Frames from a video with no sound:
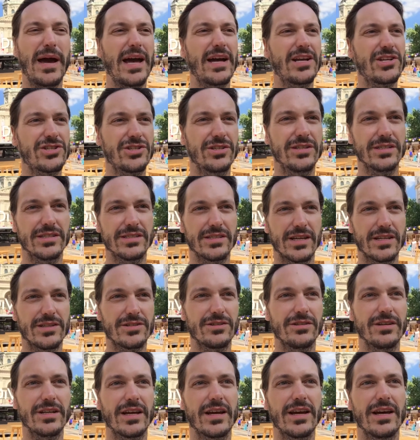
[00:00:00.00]
passion,
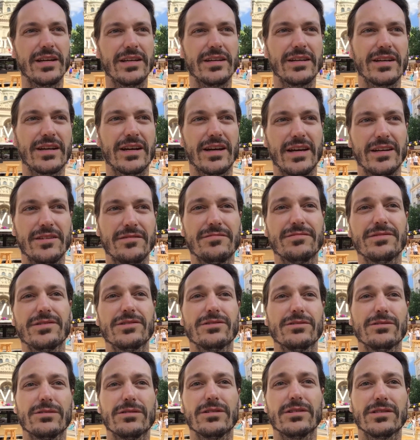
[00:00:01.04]
etc. They kind
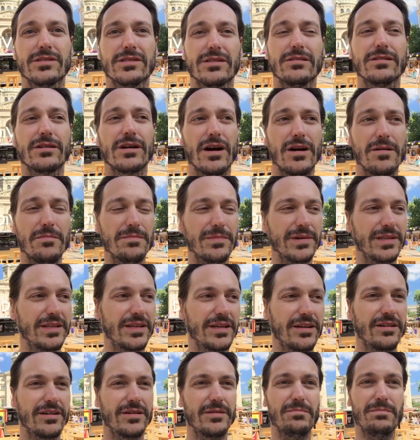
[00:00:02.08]
of succumb, and
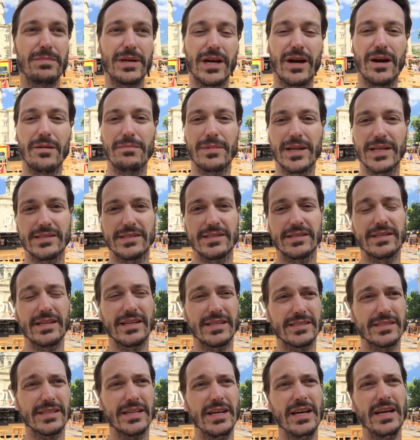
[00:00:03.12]
they're gonna become less and
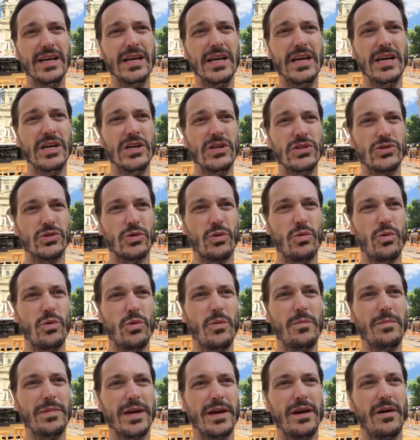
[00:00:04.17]
less.
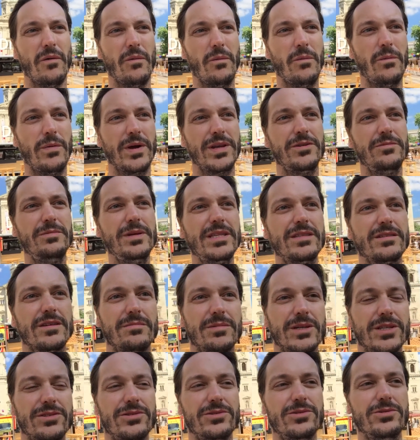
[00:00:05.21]
So when you meet
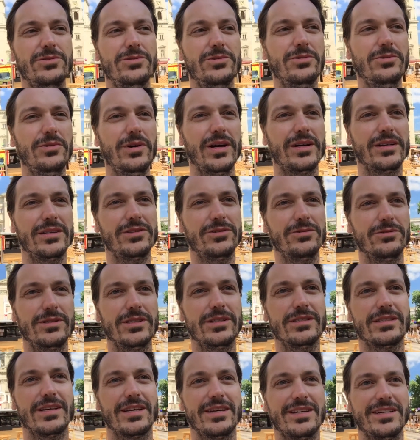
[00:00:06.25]
someone new and you
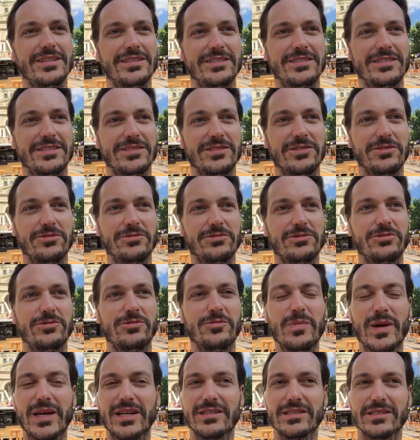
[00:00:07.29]
decide, you know,
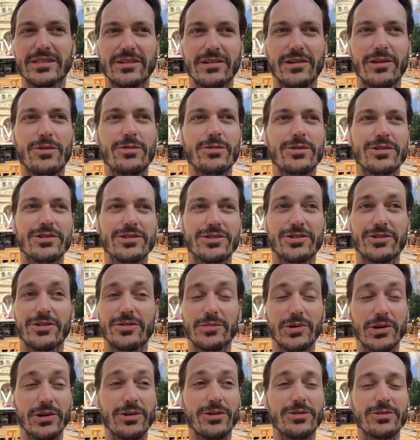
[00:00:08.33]
to make this a longer
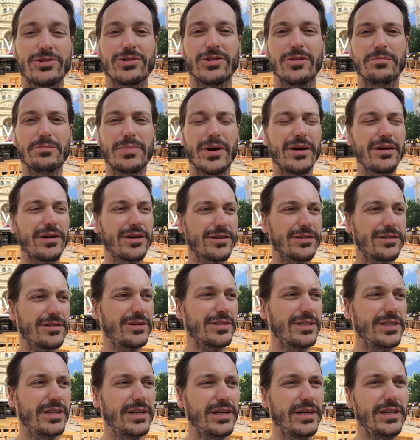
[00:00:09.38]
term or long term
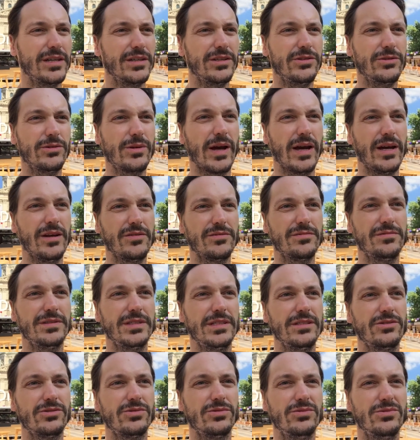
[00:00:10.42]
partner, you kind of
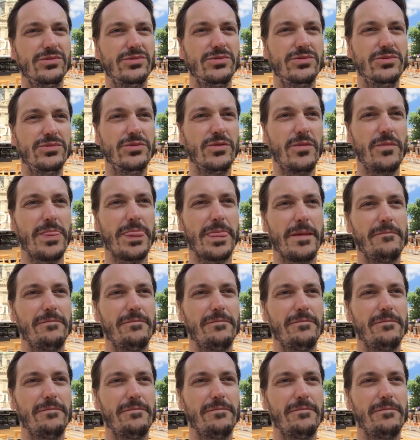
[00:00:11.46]
need to